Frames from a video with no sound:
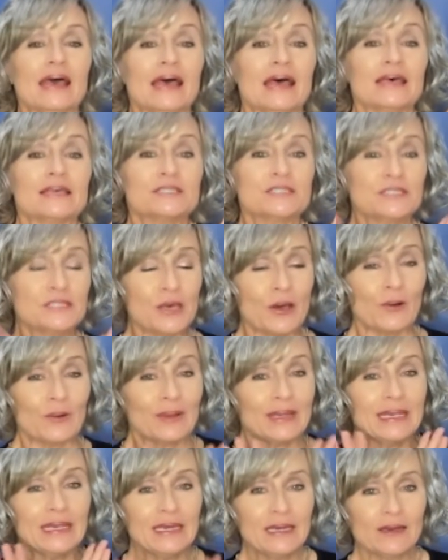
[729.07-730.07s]
So,
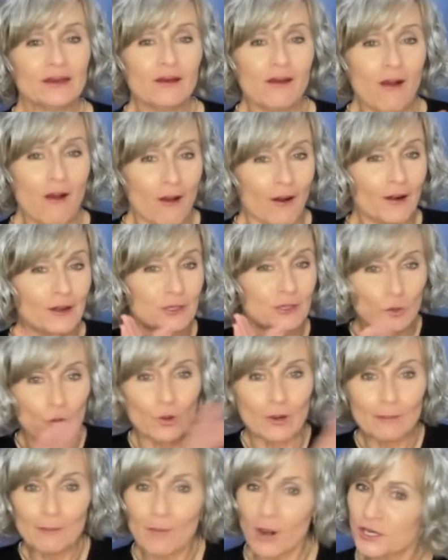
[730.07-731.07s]
here are
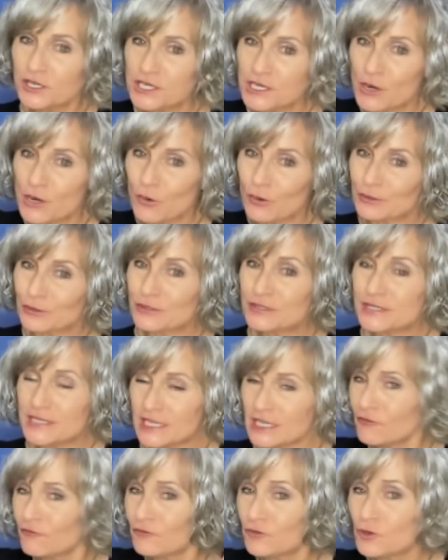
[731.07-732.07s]
your marching orders
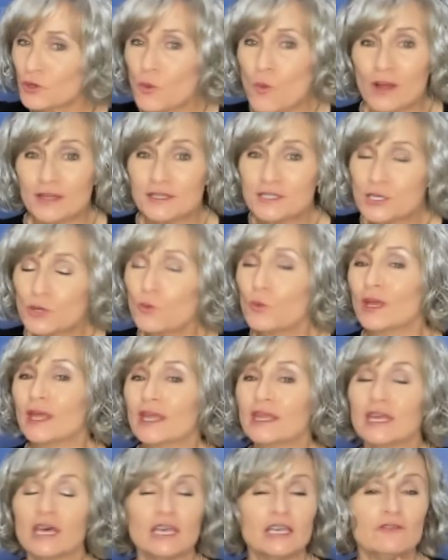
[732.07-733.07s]
if you want to
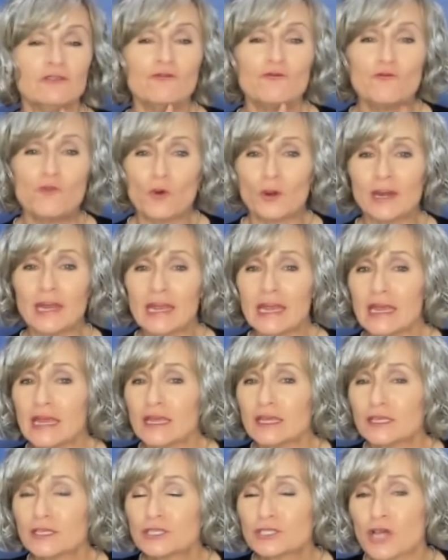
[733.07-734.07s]
win a
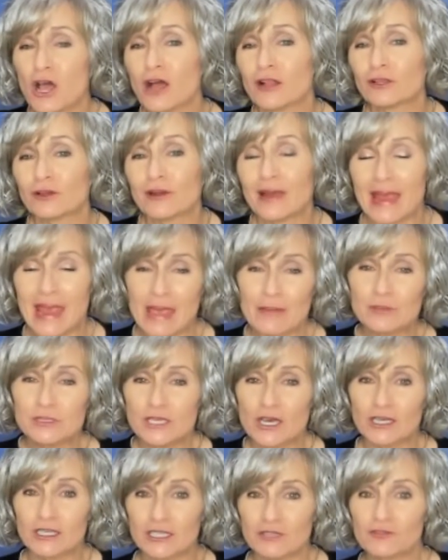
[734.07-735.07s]
$40
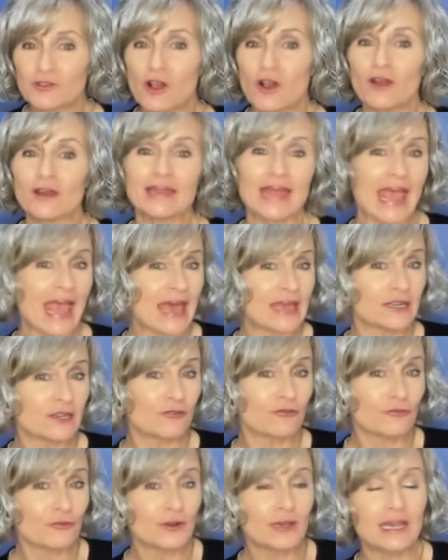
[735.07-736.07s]
Amazon gift card and a
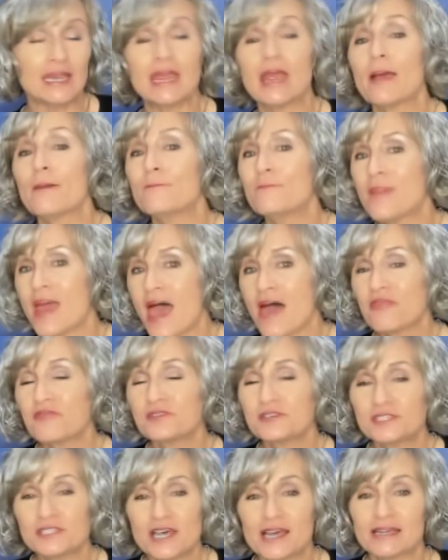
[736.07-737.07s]
free Math,
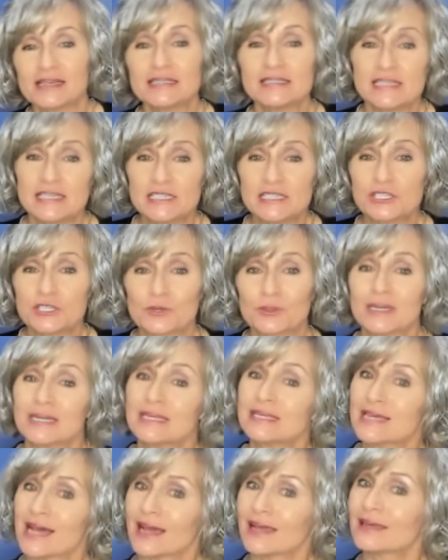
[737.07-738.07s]
Science, History
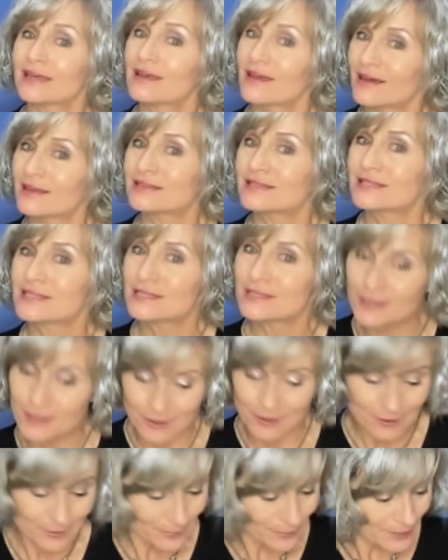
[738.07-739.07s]
die cut sticker.